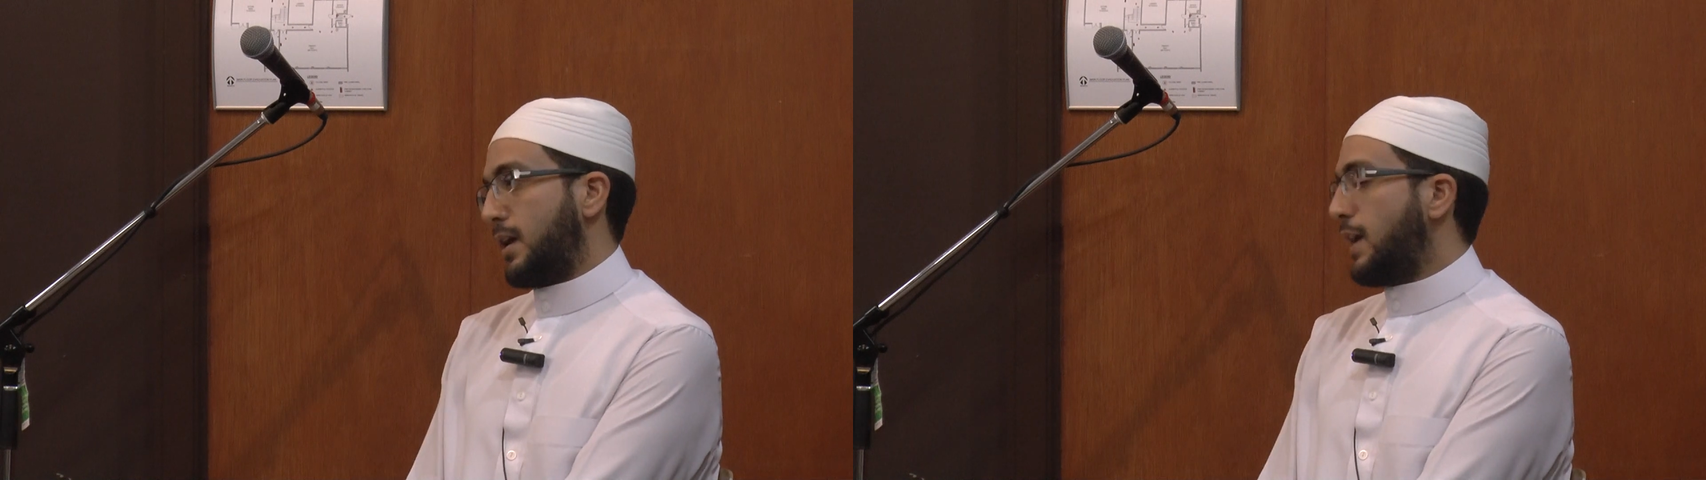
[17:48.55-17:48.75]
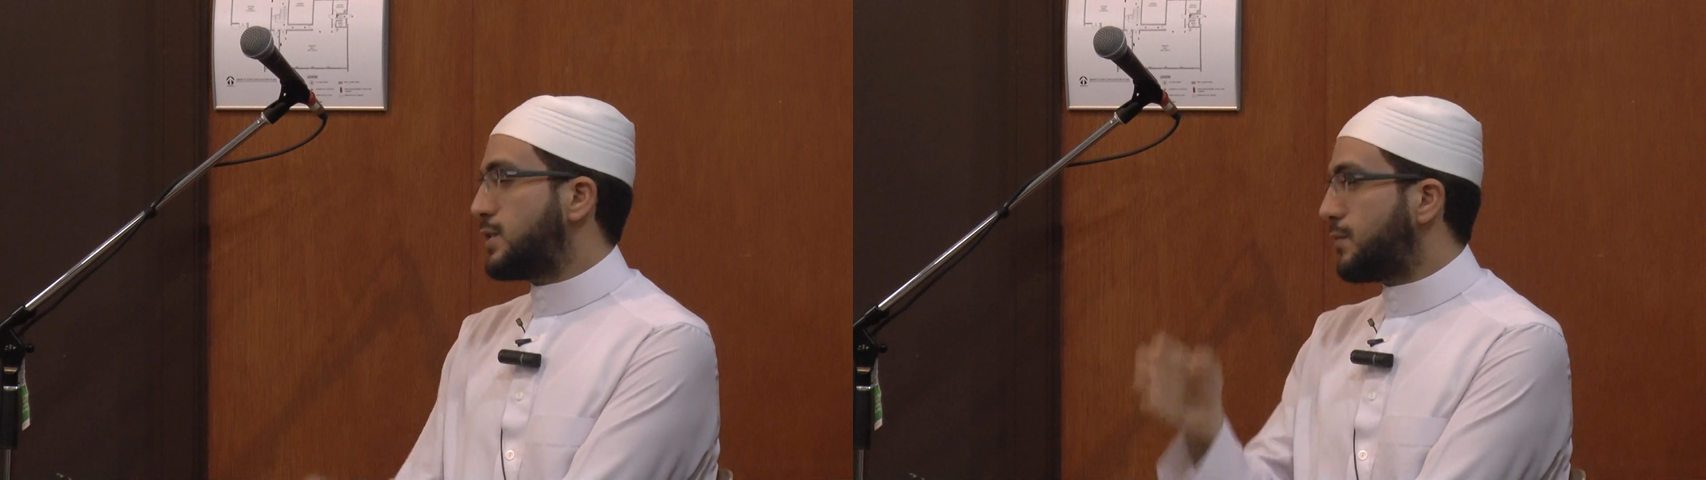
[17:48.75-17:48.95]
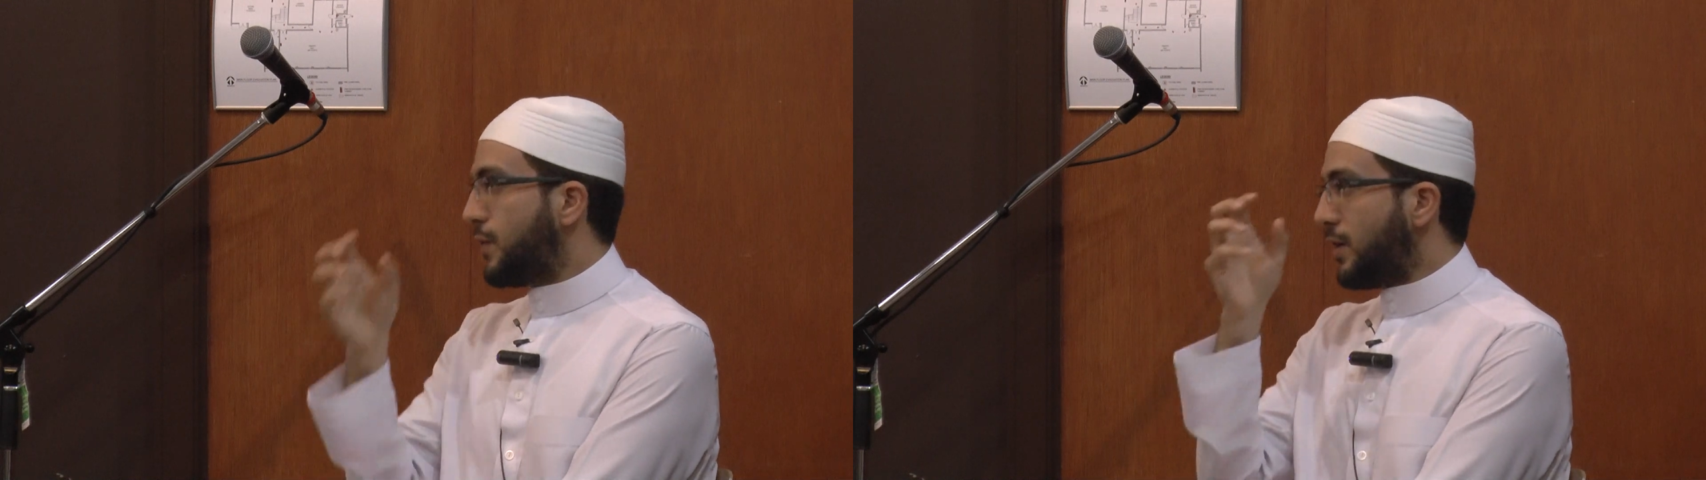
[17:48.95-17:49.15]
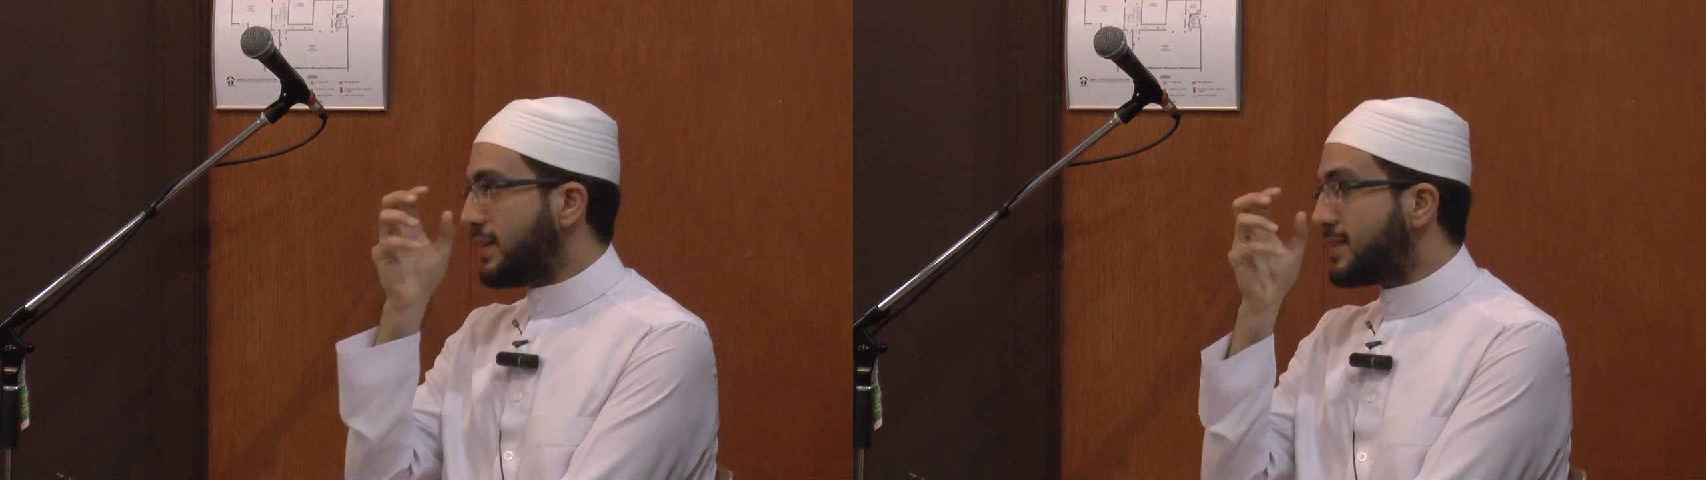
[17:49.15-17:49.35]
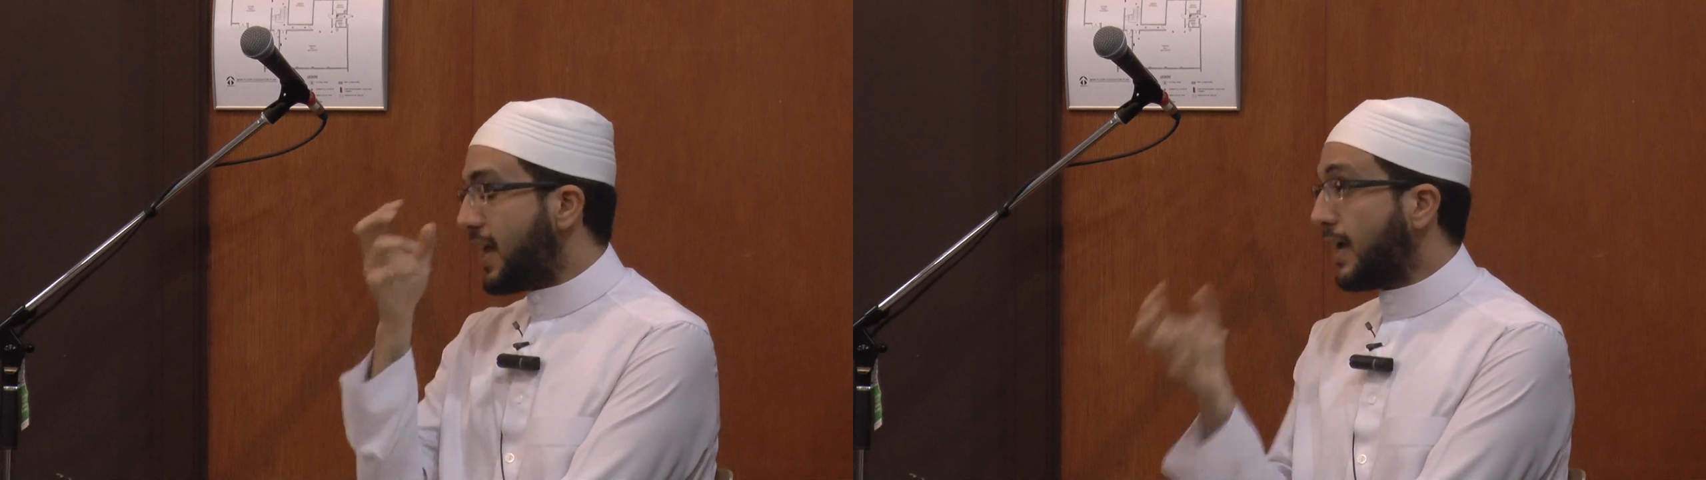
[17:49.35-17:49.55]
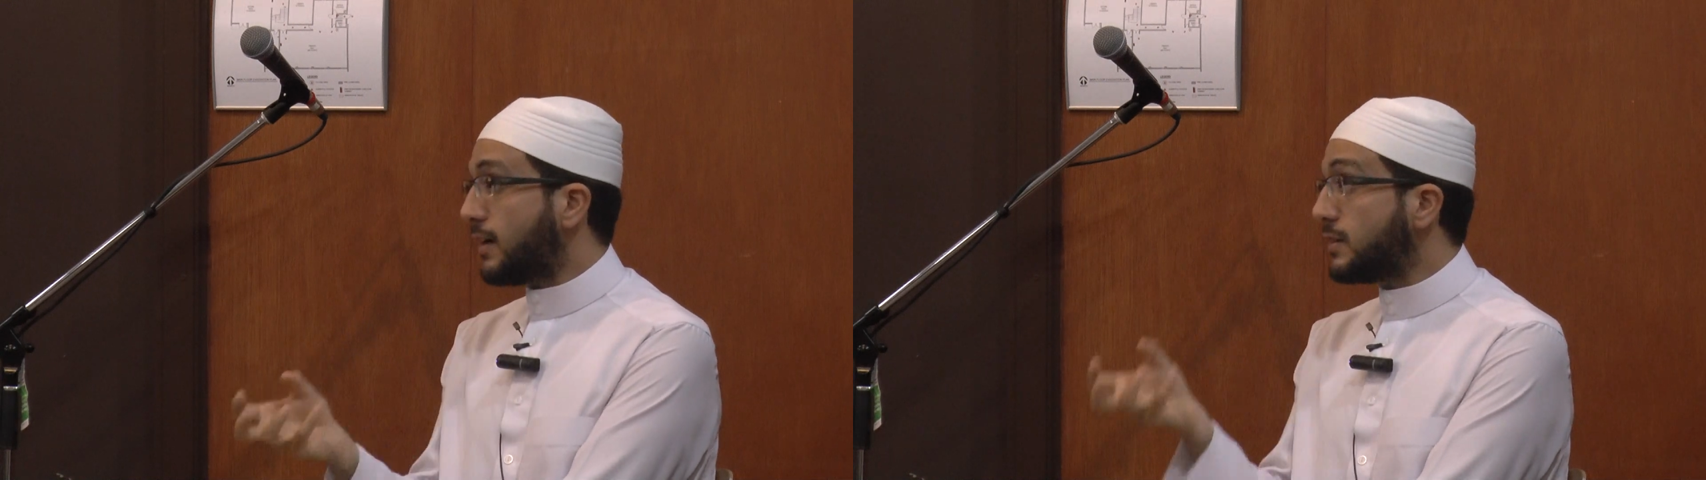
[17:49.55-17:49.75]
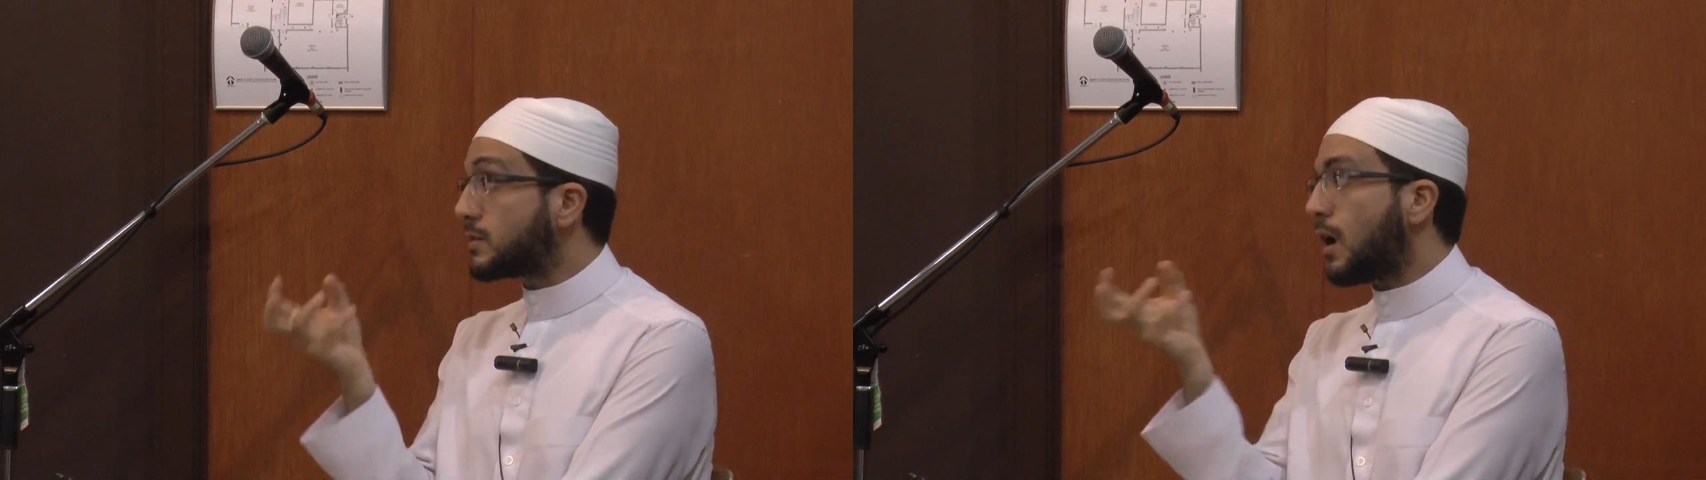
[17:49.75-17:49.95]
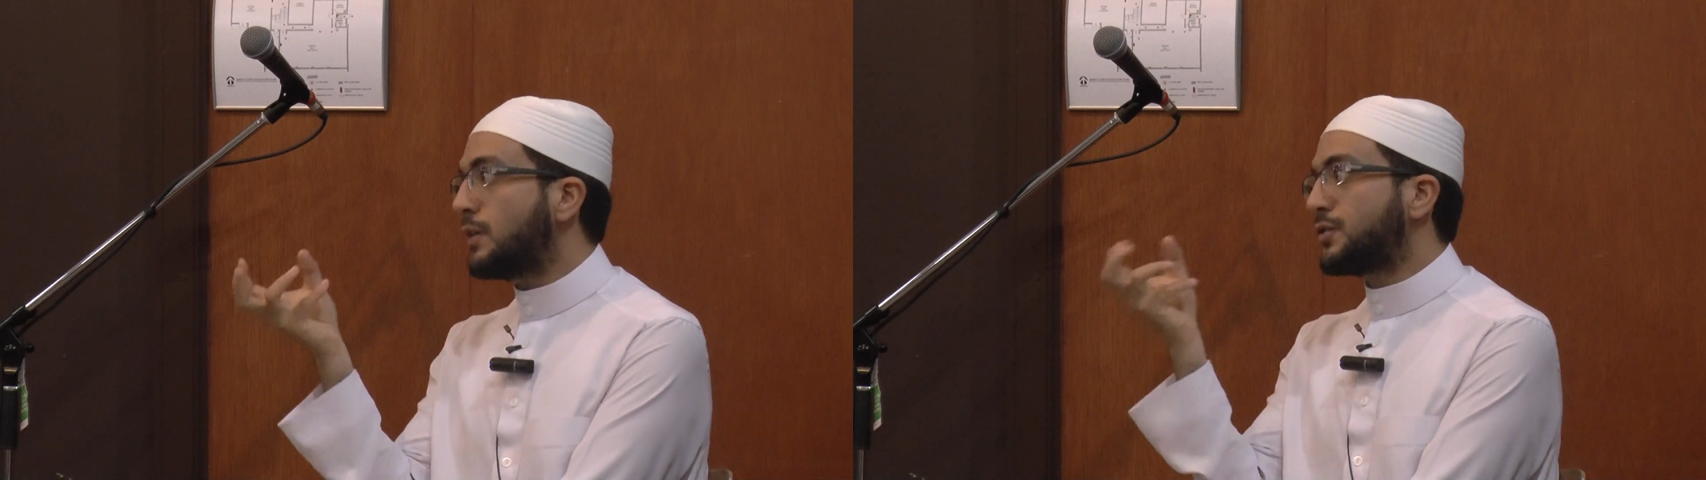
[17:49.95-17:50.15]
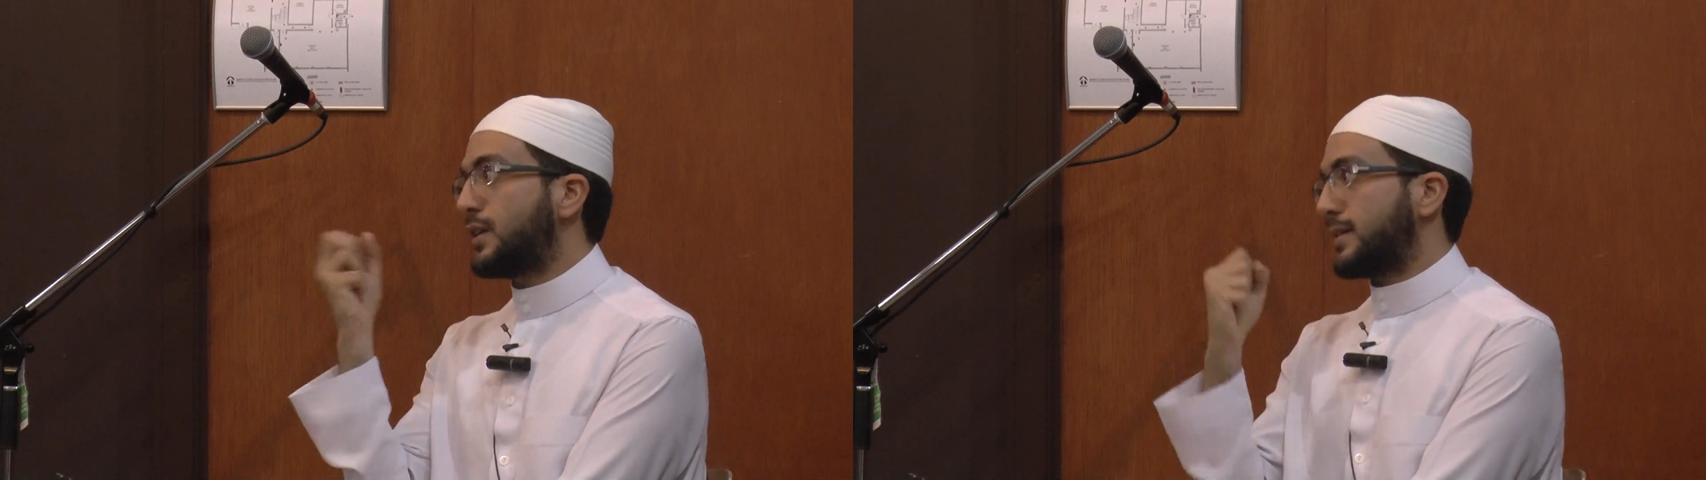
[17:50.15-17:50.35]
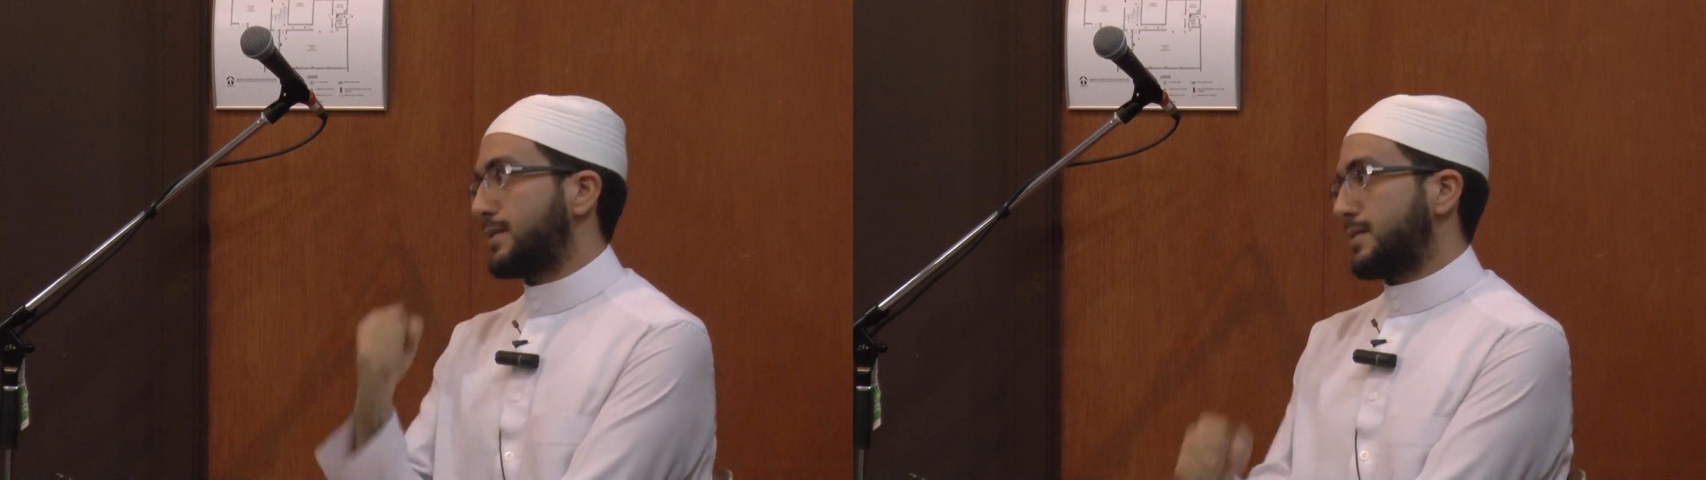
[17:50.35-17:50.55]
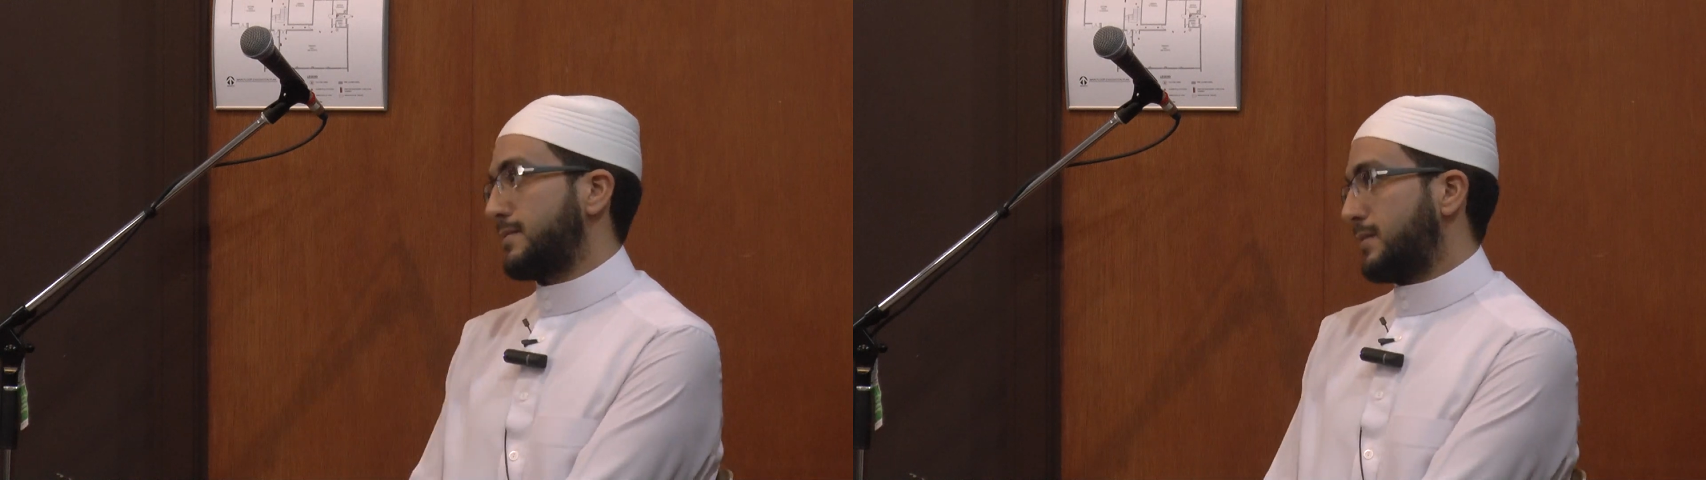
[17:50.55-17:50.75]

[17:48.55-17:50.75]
It's very sacred contract.